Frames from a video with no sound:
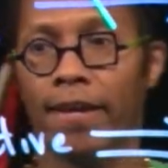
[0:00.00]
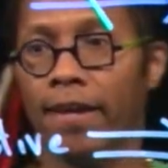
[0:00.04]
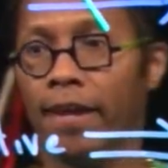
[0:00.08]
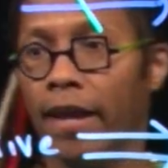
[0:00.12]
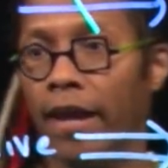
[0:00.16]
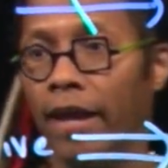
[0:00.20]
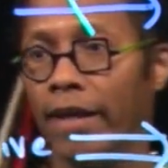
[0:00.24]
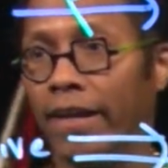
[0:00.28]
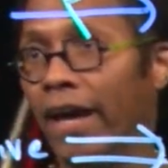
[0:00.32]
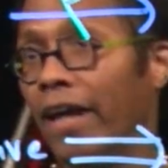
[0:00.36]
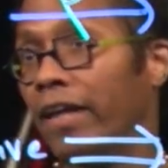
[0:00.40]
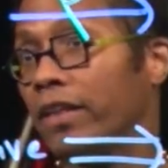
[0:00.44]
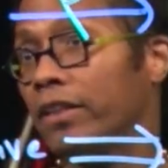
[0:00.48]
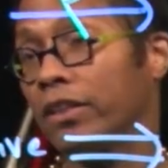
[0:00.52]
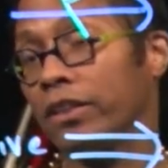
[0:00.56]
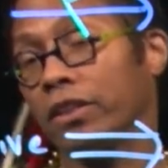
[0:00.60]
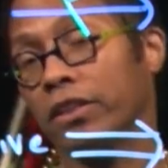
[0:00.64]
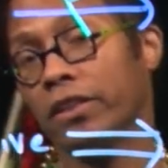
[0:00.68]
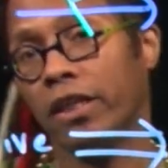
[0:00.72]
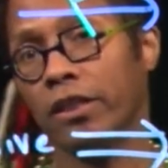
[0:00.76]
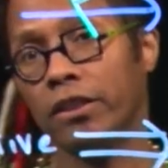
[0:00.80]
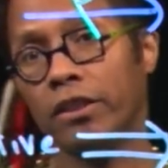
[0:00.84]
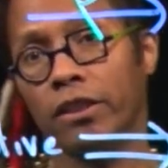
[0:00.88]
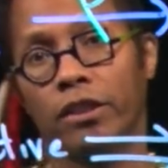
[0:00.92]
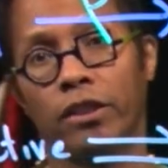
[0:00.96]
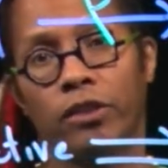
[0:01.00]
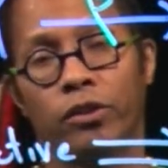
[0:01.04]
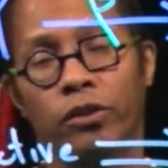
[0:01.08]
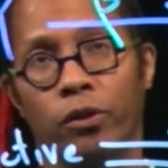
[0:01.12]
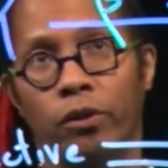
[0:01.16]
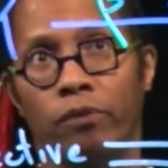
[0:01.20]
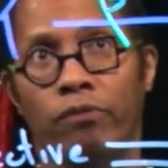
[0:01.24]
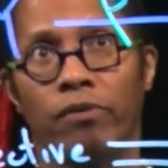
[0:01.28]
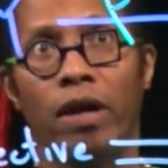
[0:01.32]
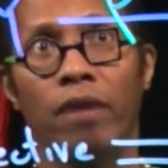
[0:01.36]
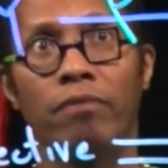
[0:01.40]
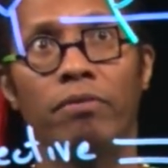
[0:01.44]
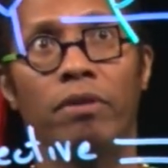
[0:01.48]
And that's essentially the
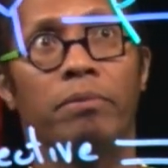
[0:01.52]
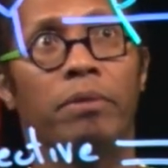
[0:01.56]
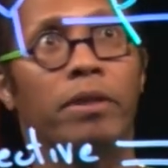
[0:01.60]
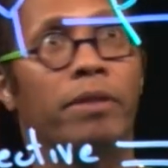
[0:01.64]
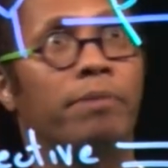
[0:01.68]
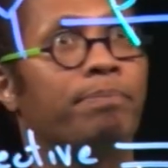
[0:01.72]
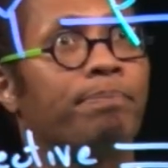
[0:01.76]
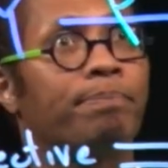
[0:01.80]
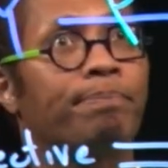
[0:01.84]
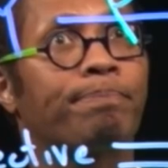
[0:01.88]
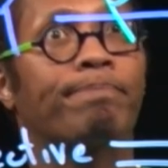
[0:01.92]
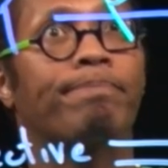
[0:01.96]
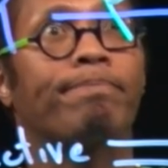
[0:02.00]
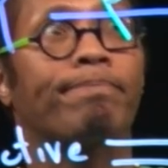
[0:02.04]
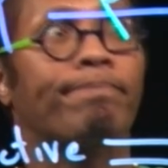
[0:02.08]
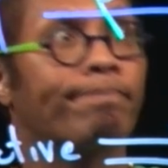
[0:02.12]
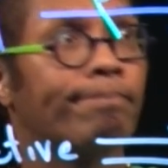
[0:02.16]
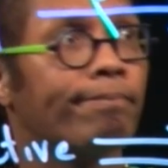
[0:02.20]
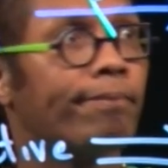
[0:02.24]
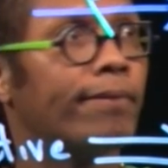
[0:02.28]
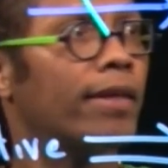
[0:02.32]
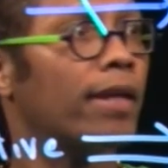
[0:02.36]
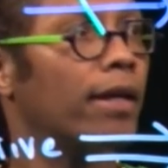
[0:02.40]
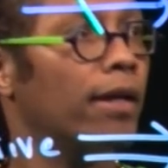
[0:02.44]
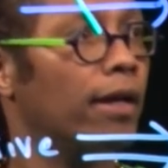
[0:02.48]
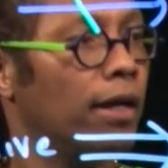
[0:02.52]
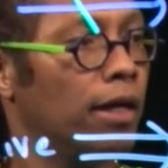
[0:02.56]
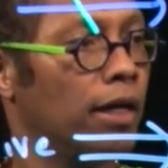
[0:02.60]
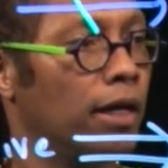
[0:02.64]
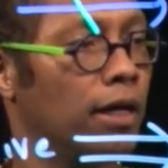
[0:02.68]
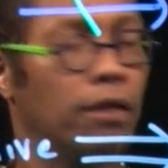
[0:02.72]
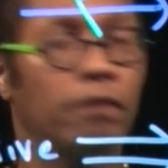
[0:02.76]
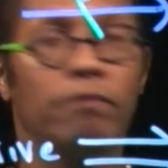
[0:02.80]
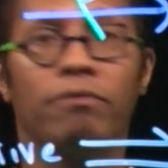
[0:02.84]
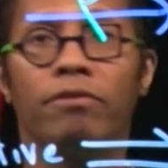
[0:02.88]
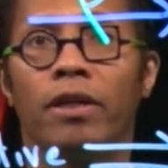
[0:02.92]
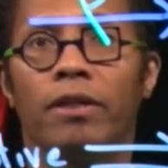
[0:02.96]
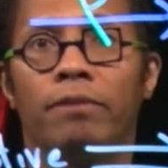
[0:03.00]
short five lemma.
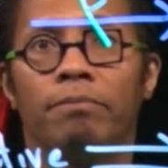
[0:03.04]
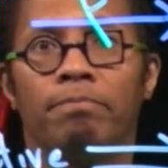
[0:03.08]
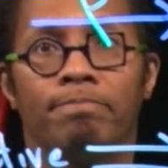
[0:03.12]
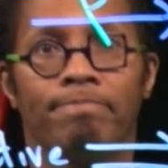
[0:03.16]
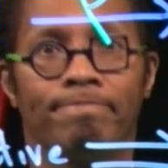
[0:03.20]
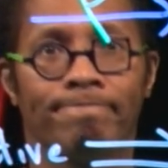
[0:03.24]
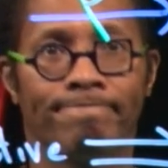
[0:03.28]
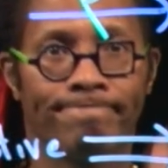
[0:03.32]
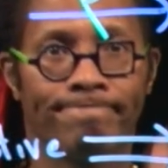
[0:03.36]
Uh, fun.